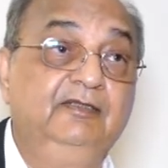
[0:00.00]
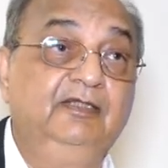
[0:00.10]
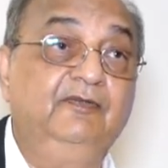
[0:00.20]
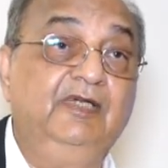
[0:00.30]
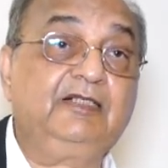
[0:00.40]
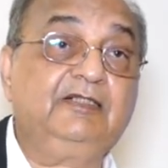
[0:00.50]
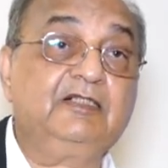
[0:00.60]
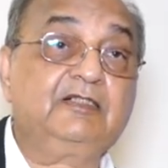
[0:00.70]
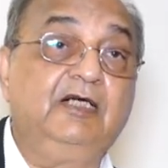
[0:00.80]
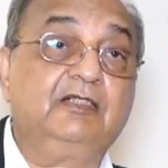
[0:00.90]
If lactate
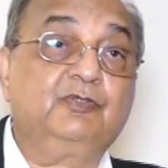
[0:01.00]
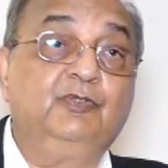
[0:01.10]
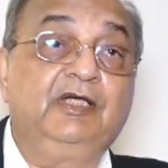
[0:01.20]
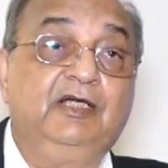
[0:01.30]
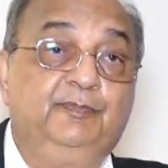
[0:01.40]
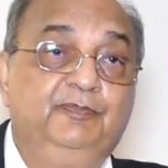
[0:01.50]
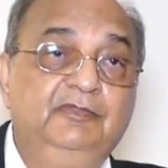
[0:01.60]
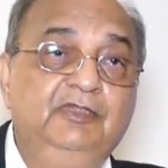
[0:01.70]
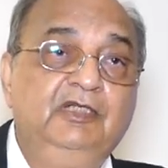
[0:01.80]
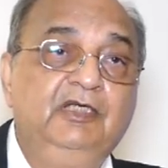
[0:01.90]
starts going up,
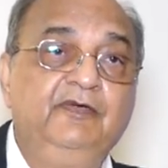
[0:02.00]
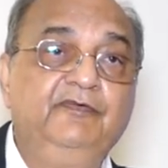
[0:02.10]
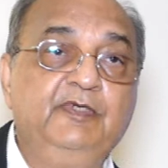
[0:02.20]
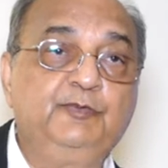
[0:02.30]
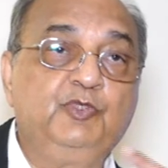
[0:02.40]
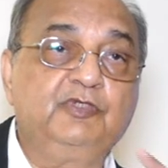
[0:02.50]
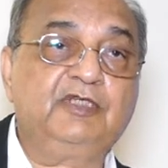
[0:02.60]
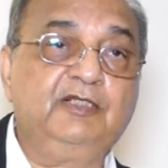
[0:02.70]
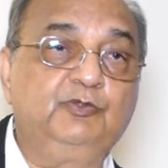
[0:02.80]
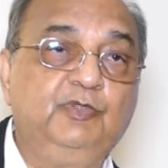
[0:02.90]
even if your
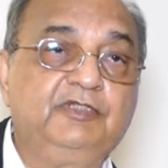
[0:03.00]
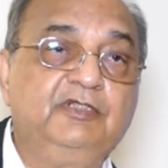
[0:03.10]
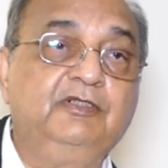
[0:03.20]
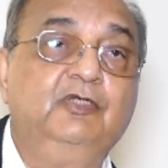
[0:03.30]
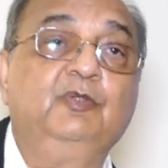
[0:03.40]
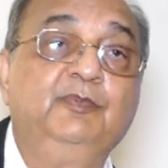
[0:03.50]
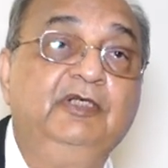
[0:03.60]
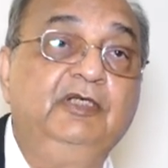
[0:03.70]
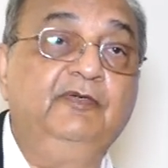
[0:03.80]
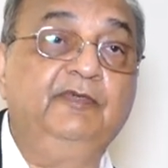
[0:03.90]
saturation is
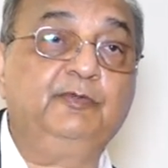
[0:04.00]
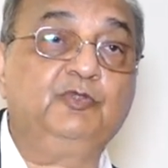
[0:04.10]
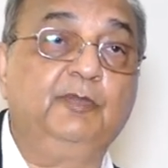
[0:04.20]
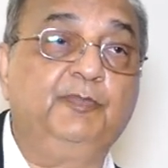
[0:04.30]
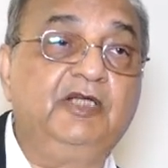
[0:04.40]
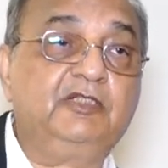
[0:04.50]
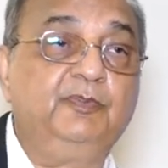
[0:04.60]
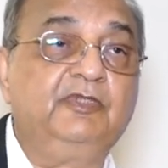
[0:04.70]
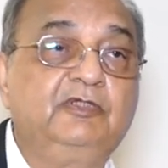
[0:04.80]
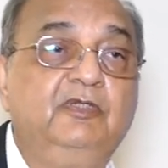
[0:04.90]
normal, even if your partial
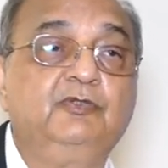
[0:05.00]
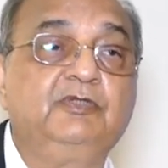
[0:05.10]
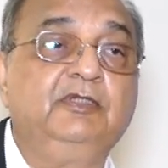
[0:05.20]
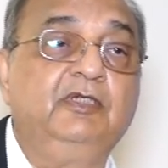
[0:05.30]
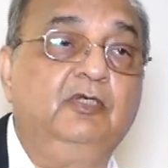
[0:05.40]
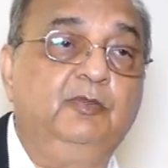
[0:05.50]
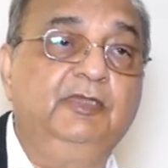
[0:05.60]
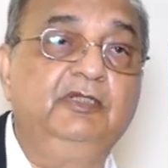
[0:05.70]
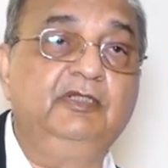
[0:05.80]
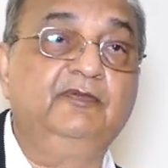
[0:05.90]
pressure oxygen is
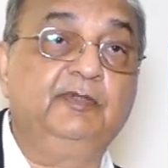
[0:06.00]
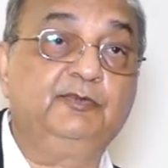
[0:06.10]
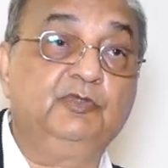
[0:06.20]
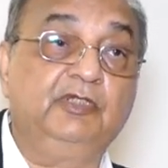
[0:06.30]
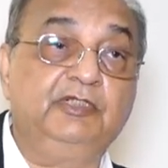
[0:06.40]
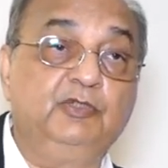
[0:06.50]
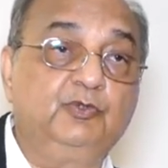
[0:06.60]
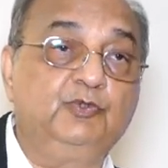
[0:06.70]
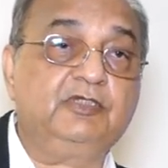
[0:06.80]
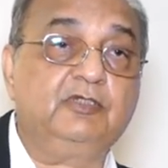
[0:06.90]
normal, even if your
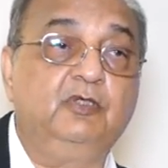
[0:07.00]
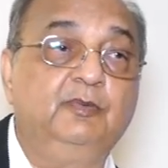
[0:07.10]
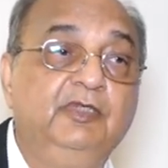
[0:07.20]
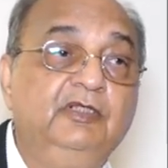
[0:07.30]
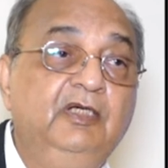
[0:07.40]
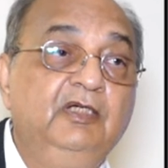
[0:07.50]
DO2 is normal,